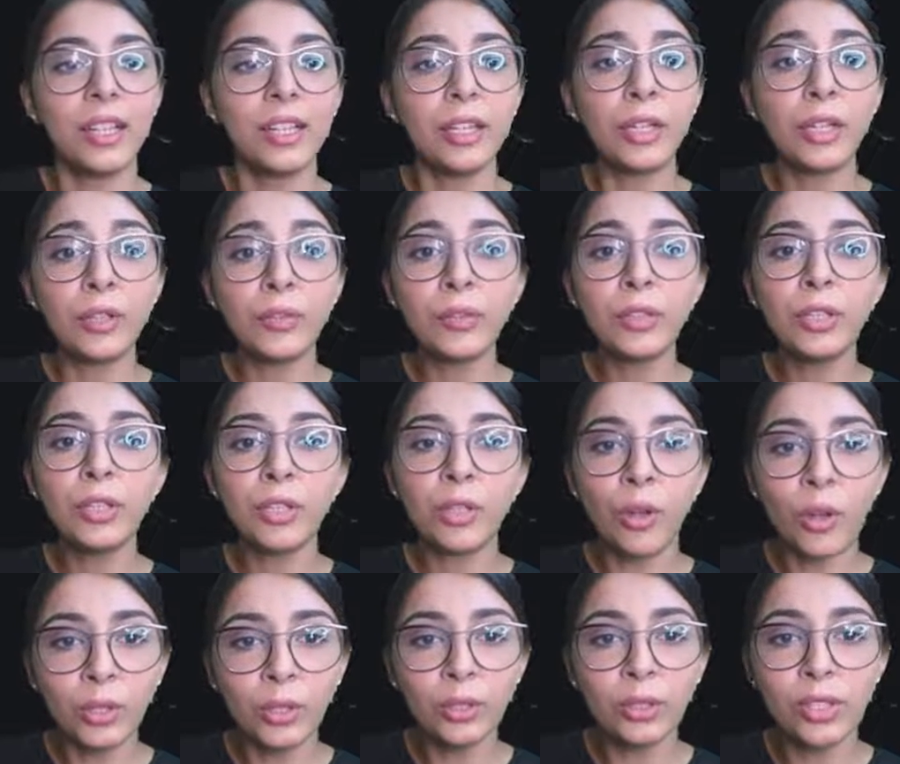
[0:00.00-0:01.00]
he would
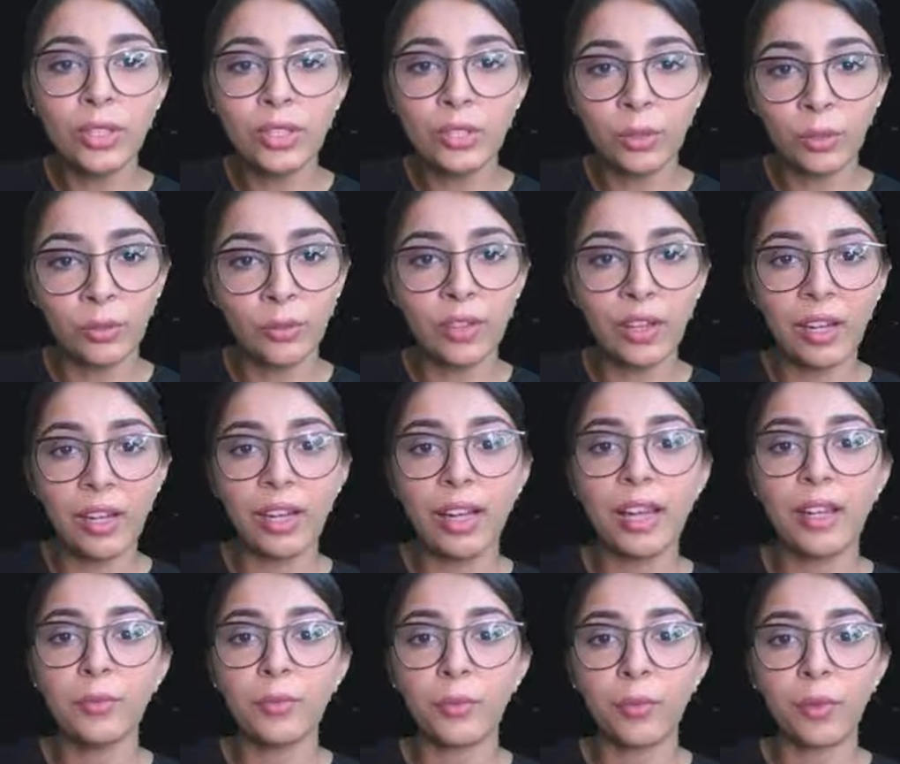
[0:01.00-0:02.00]
loll on the sofa
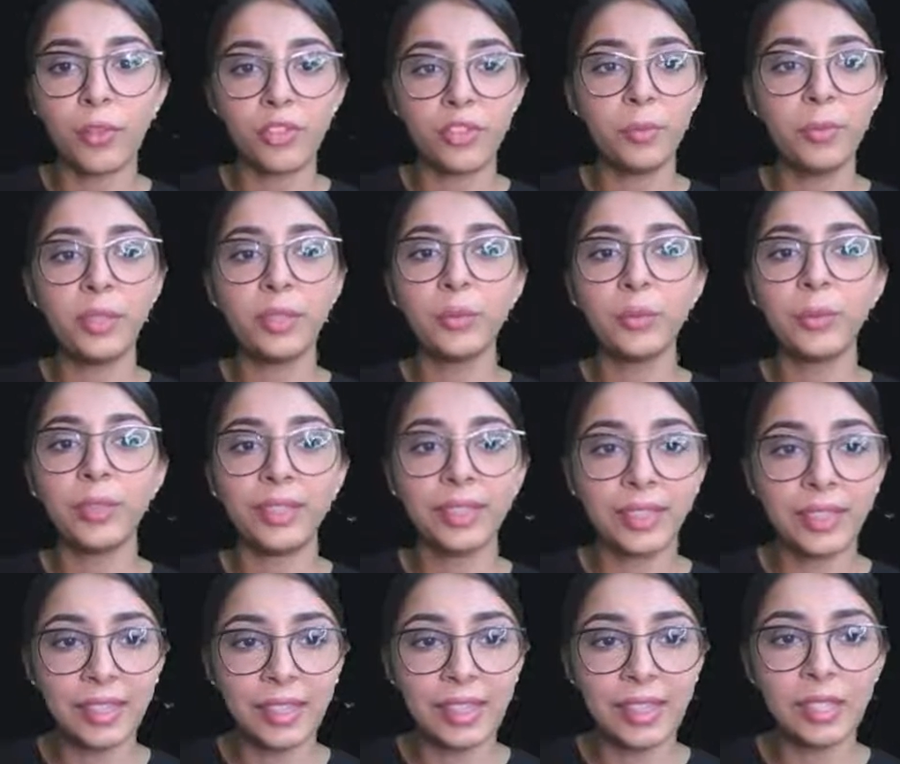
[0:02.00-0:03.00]
and watch me doing
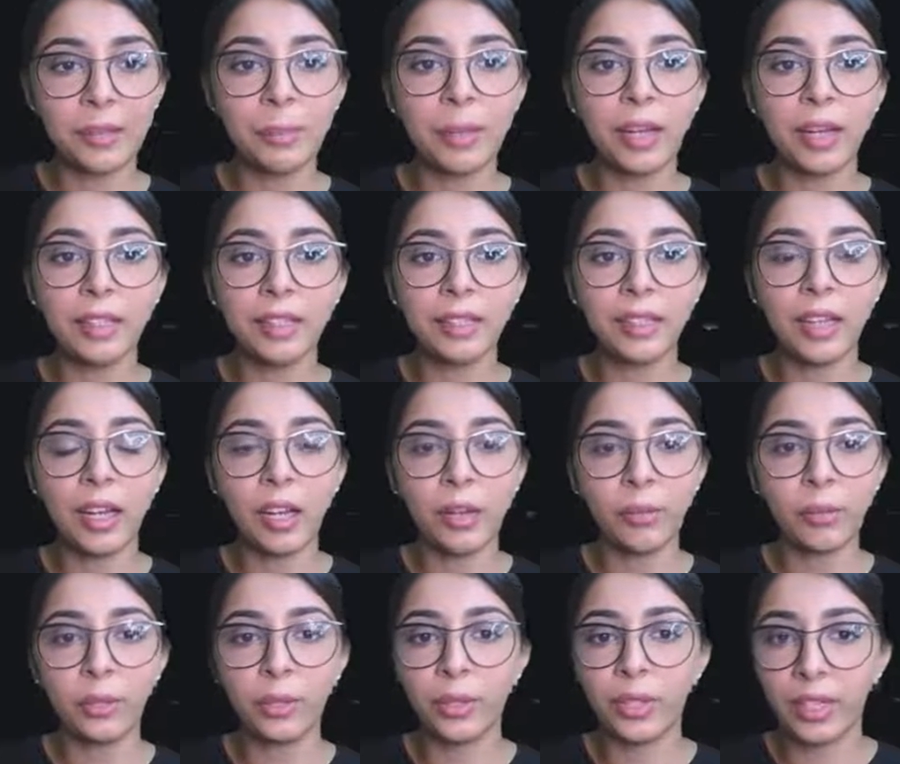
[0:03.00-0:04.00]
things by the
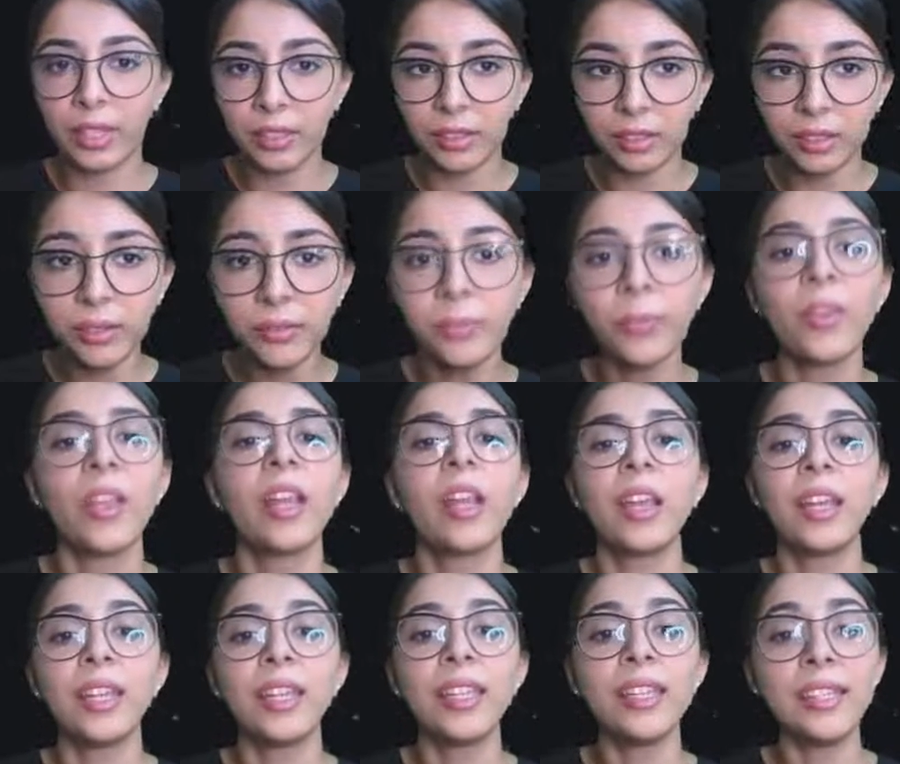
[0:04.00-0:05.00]
hour together.
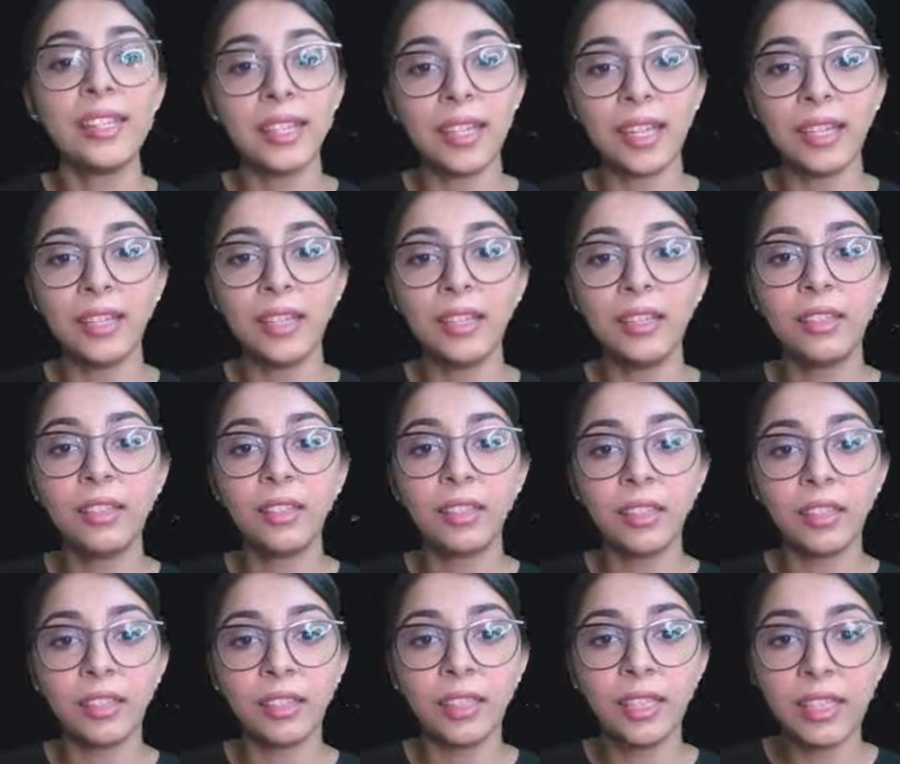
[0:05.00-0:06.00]
He said
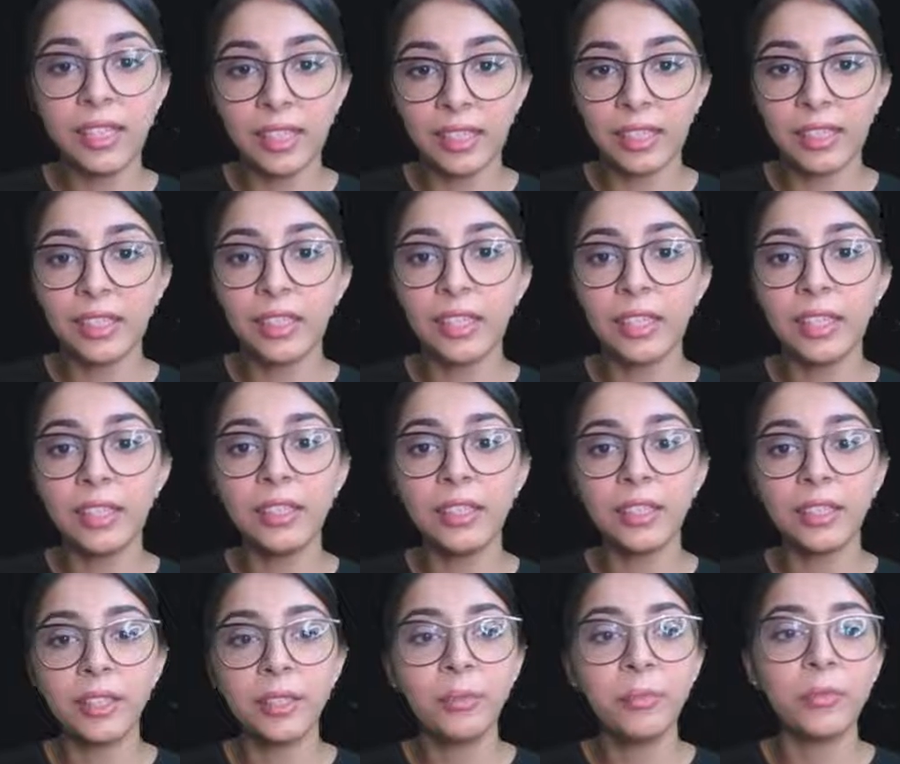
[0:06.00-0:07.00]
it
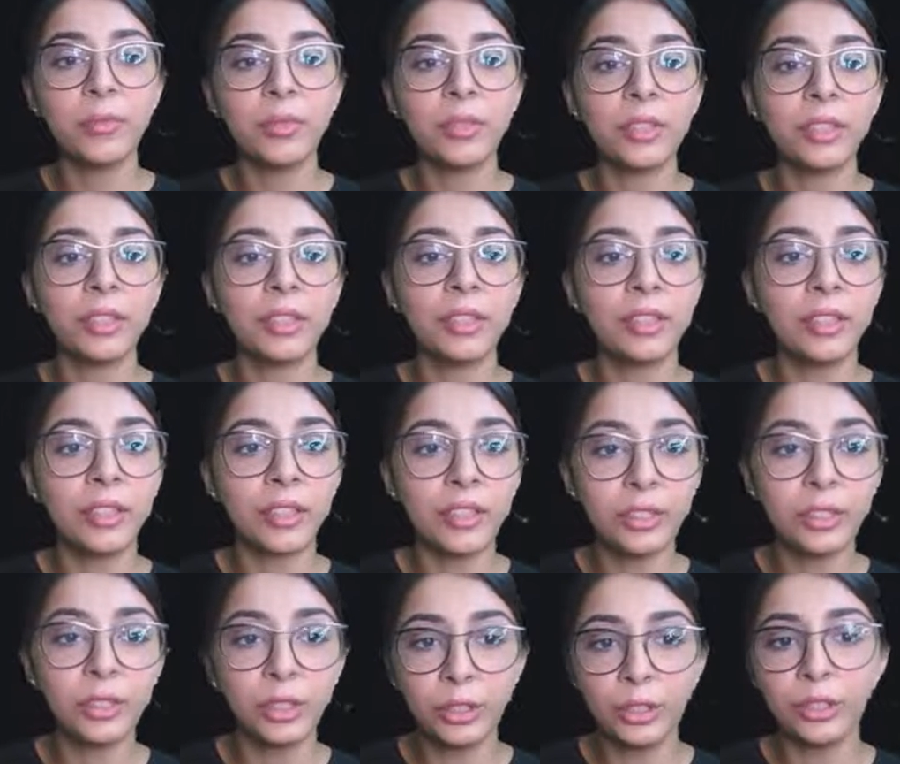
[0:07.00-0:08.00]
did him
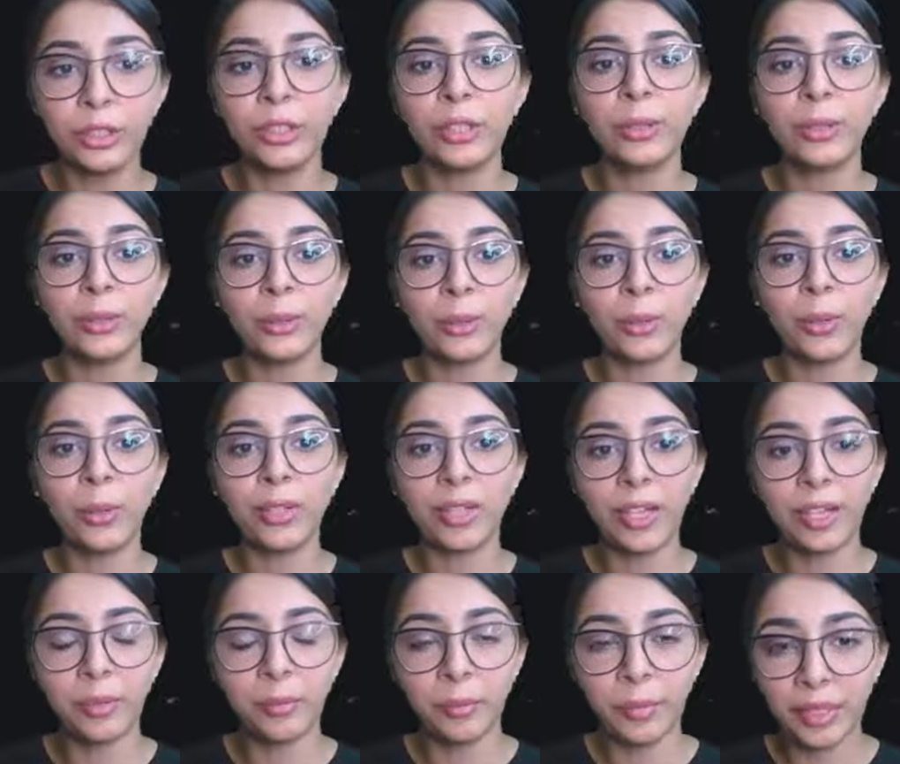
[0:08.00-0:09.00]
real good to look on
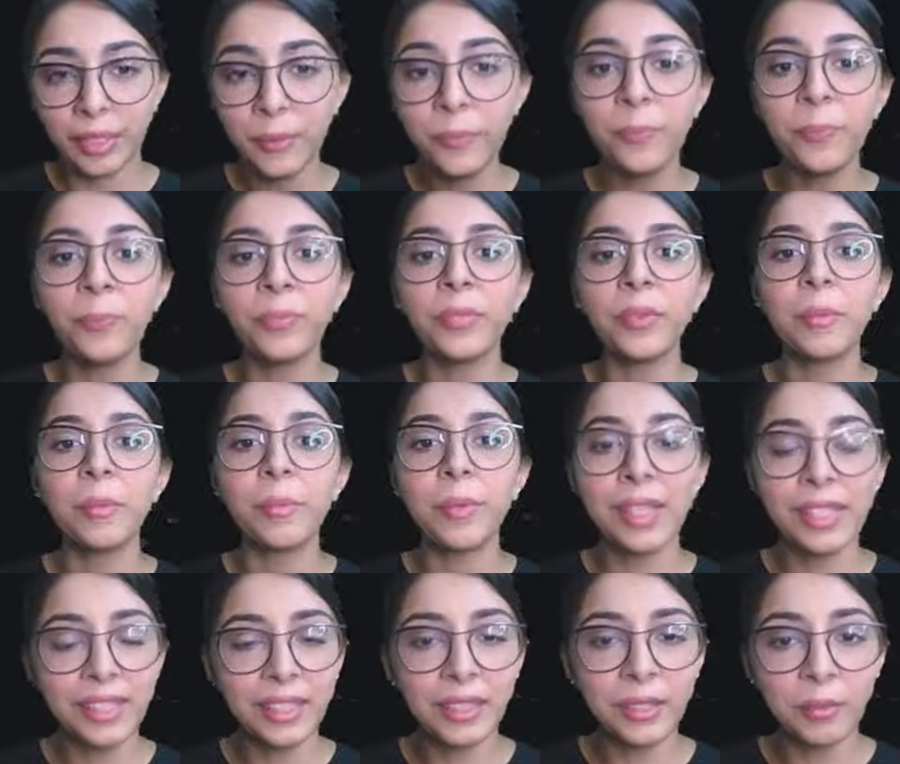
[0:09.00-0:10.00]
at me,
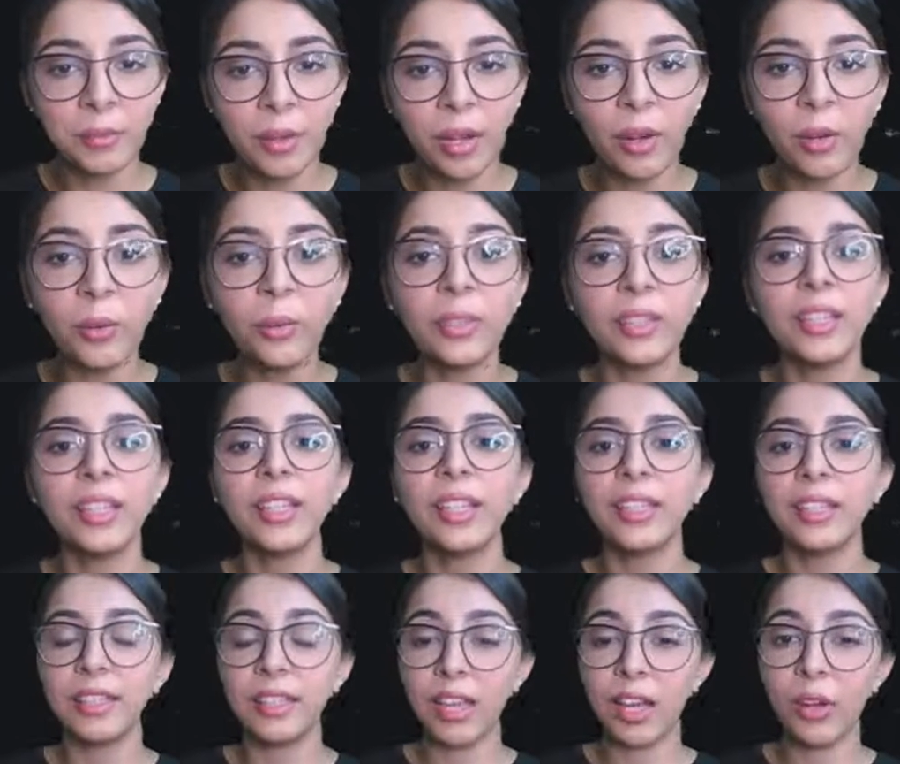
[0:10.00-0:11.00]
messing about.
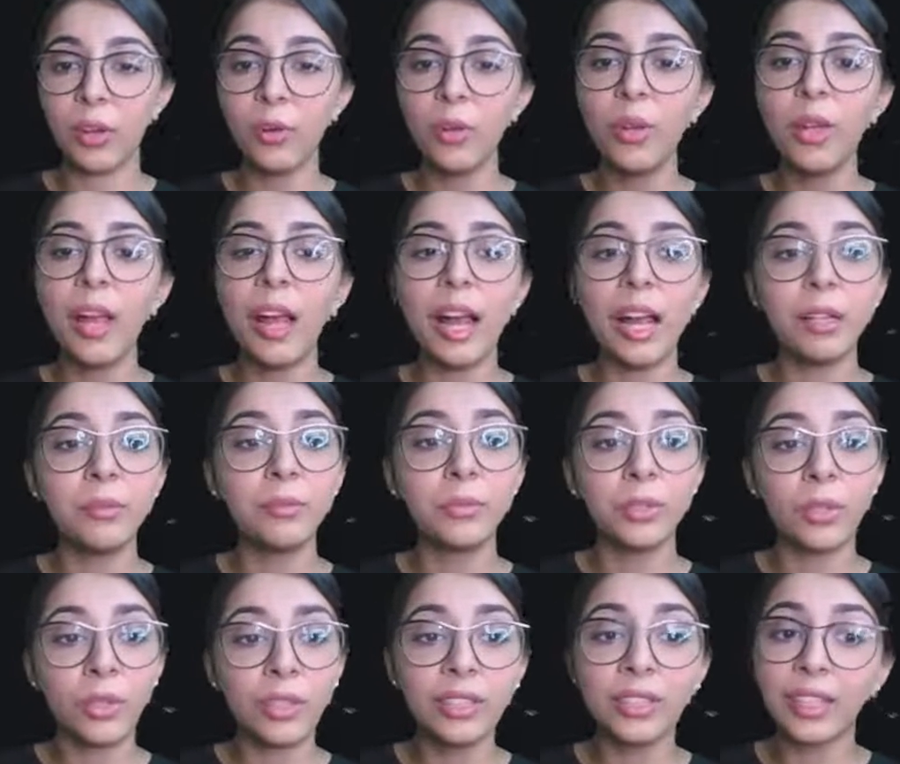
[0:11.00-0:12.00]
Now I'm
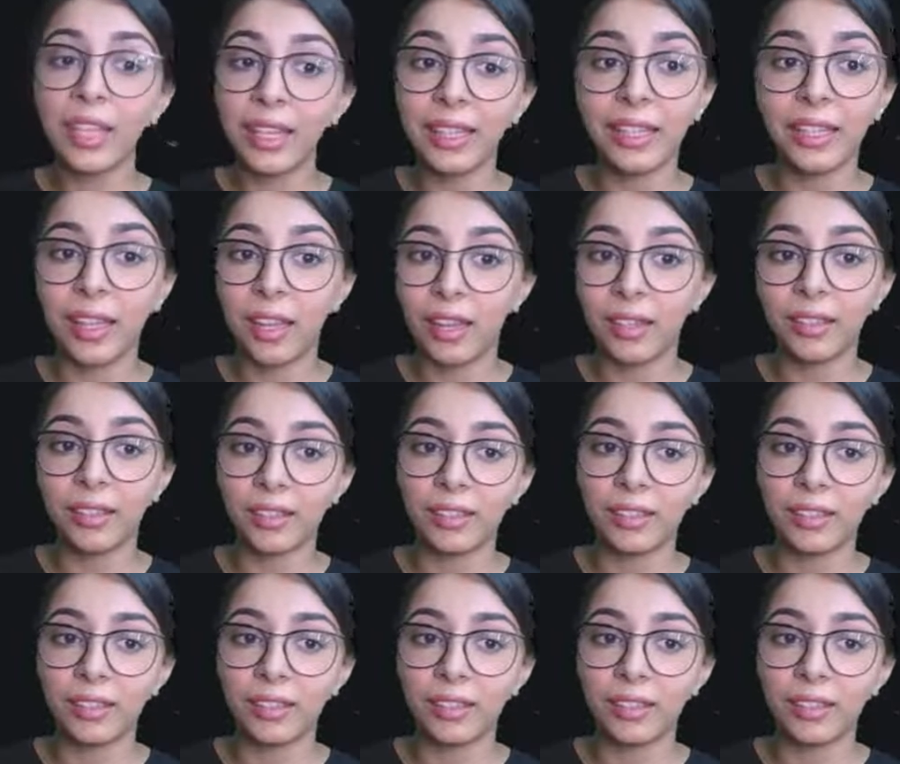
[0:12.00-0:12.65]
not like that.